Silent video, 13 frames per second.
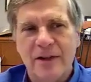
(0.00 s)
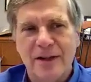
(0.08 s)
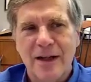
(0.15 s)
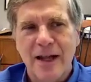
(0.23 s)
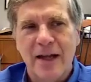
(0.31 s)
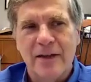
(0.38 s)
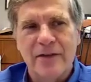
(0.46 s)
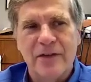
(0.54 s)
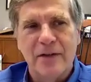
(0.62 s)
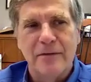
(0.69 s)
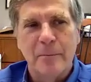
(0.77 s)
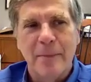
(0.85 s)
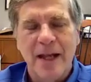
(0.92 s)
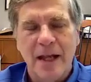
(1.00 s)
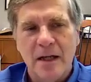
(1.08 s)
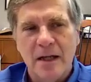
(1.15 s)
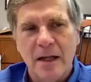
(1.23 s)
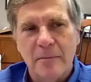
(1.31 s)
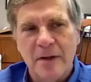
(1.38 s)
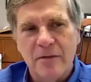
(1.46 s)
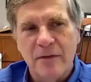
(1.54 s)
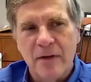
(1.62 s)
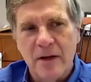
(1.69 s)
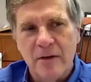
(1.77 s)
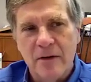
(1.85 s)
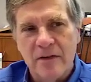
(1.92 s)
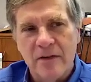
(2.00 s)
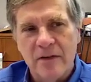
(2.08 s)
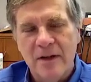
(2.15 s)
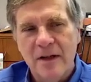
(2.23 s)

and less of a pandemic virus,